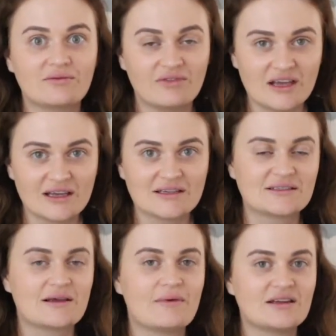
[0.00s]

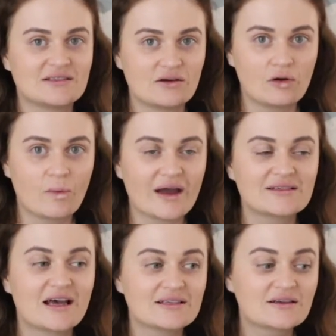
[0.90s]
veganism and zero
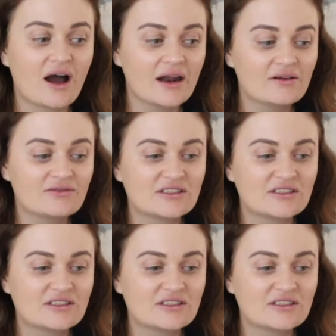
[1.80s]
waste has kind of